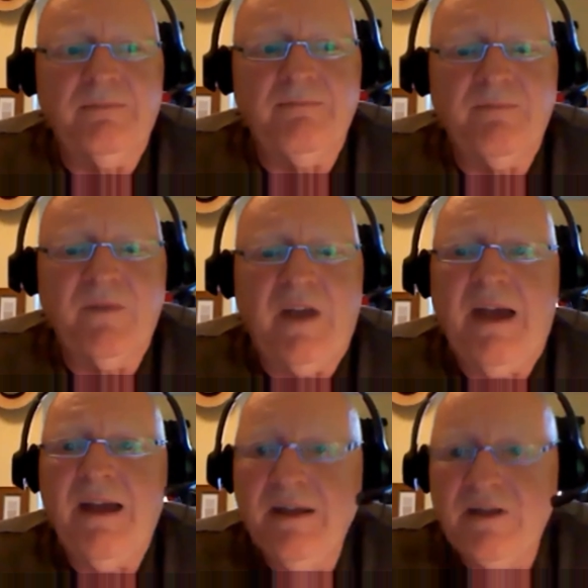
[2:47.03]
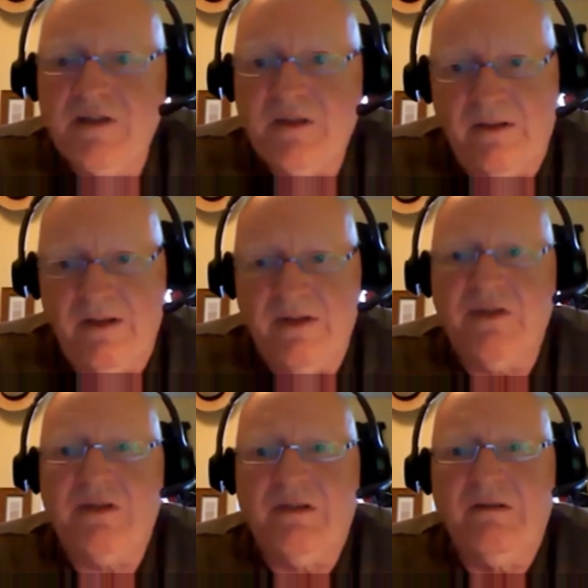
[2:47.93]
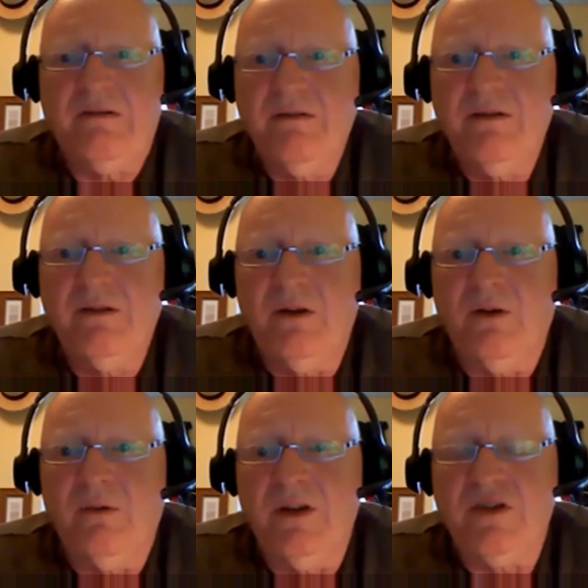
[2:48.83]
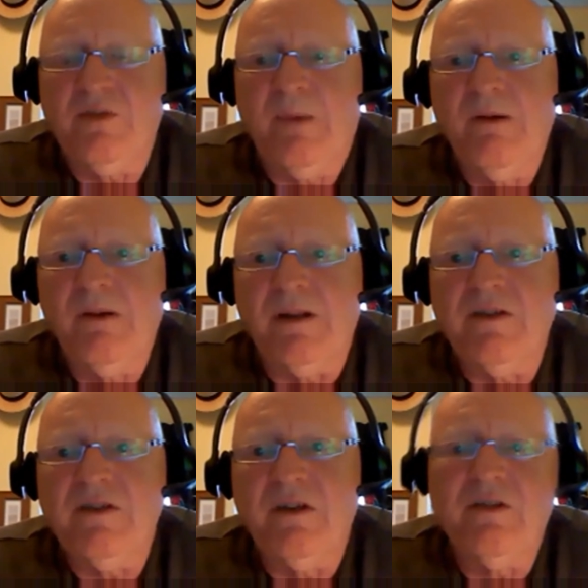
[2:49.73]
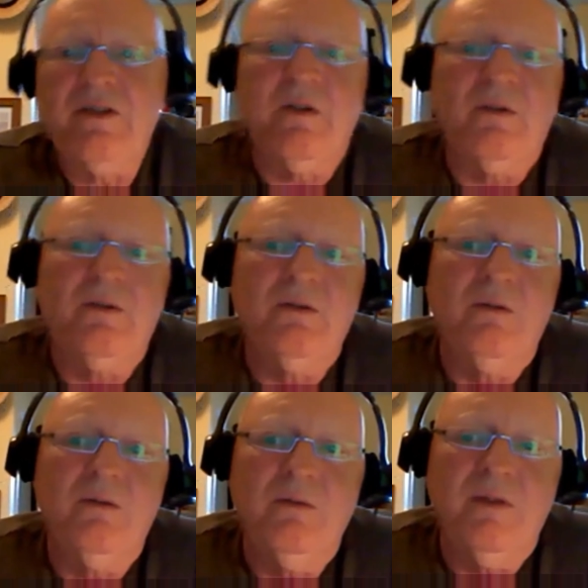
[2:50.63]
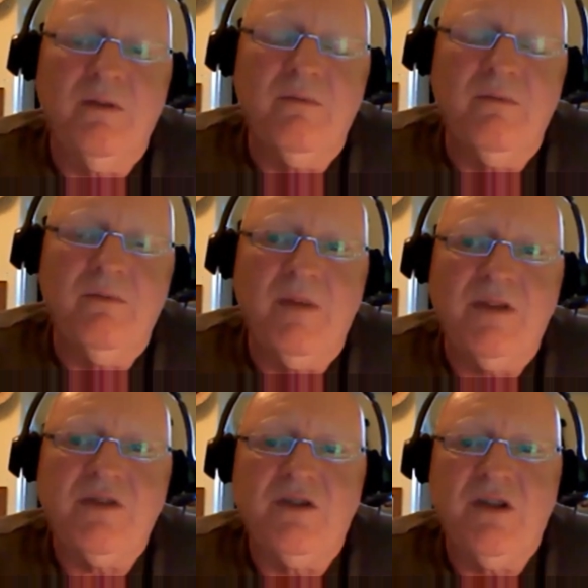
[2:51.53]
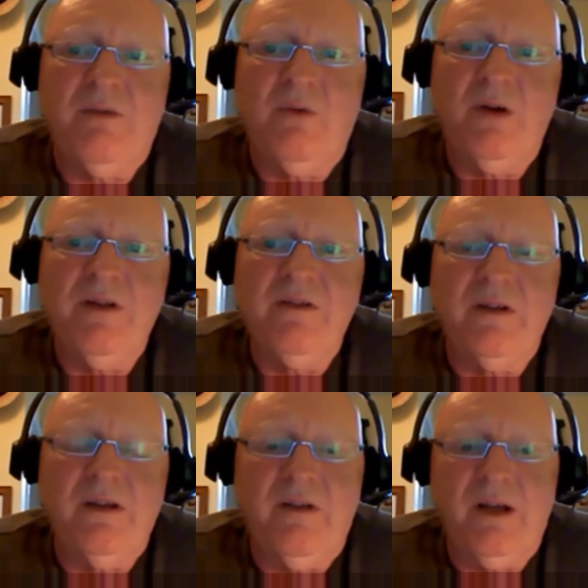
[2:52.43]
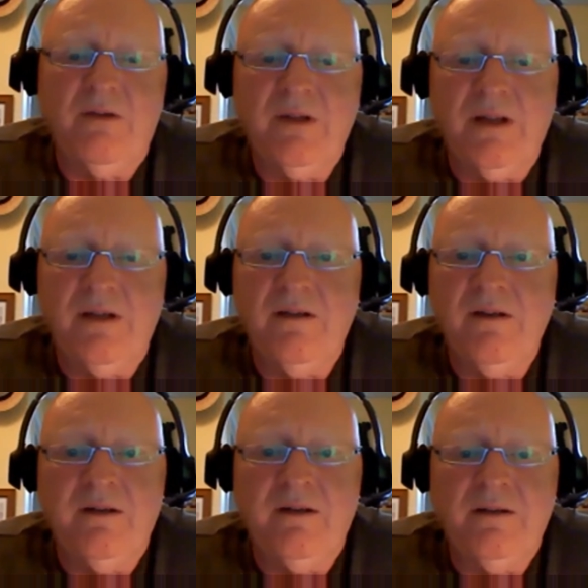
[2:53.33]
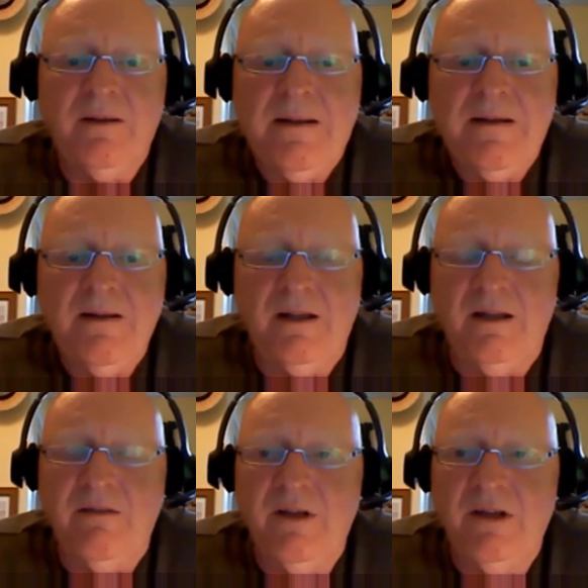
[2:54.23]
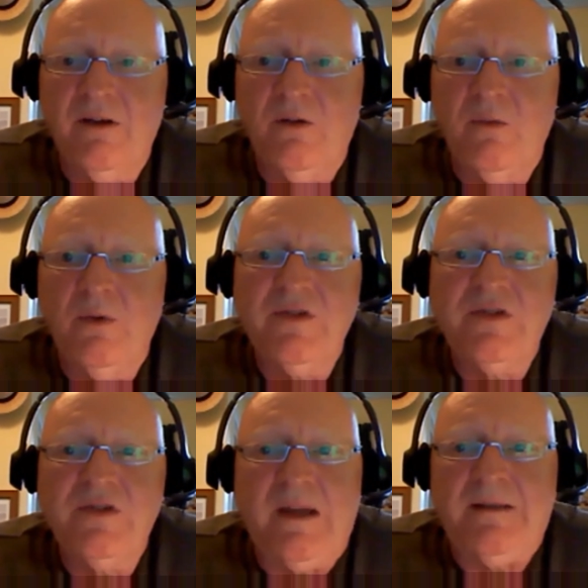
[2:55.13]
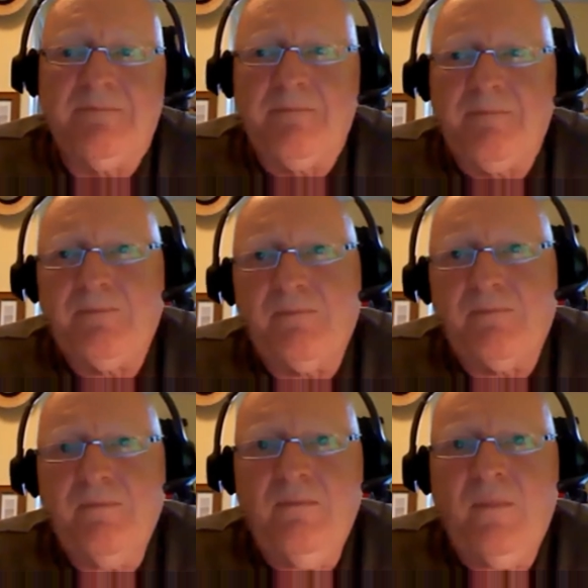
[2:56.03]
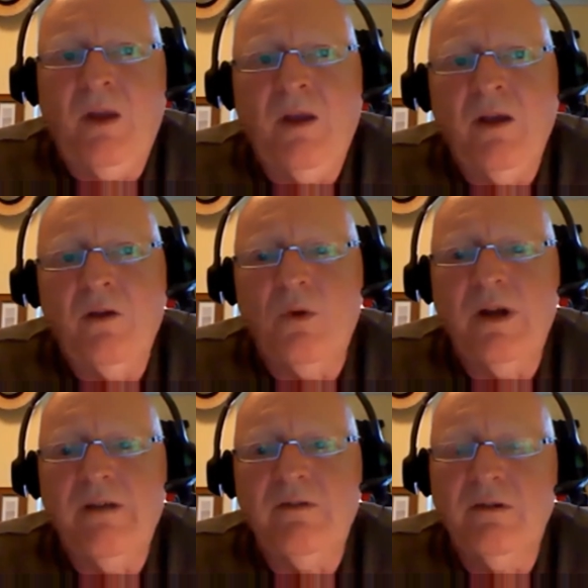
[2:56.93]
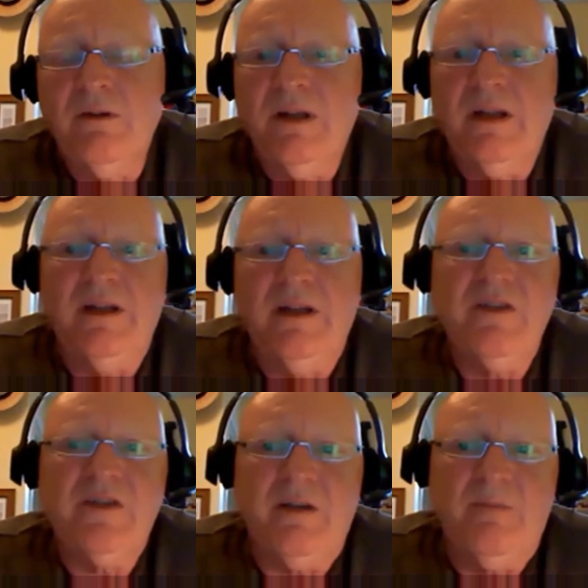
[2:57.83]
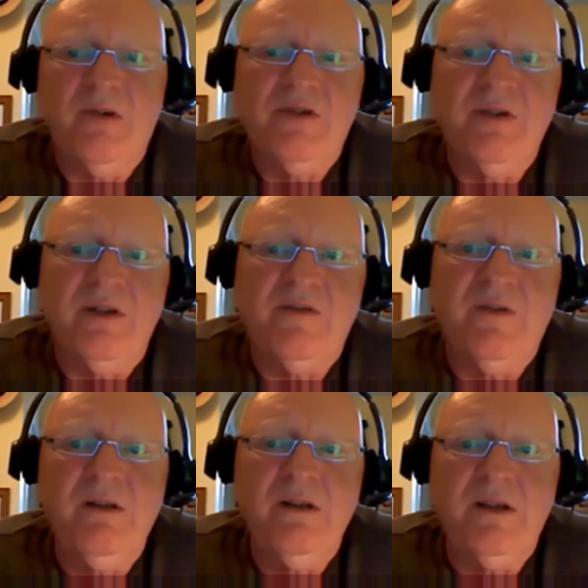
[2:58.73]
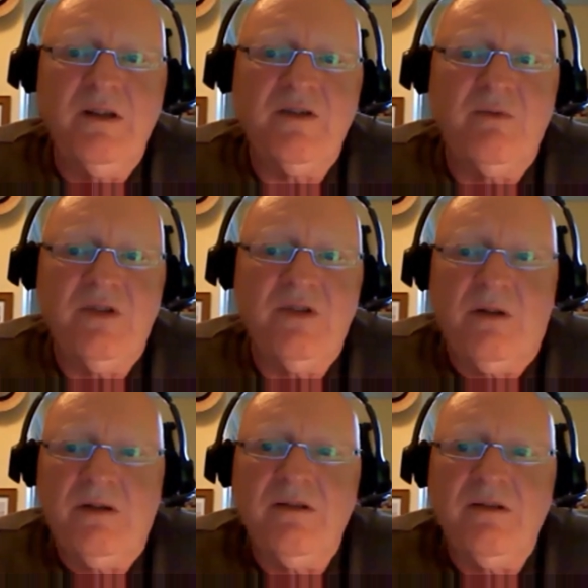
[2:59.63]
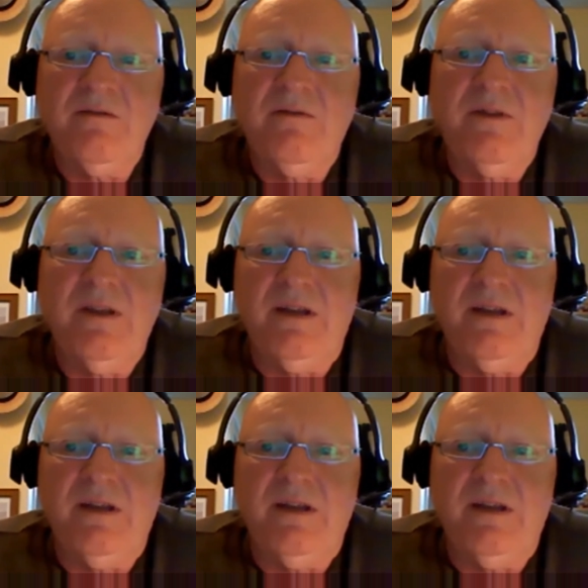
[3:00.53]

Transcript: tags to this experience. And so the message that I wanted to give out in the video was that whatever it is that a person is feeling as a result of the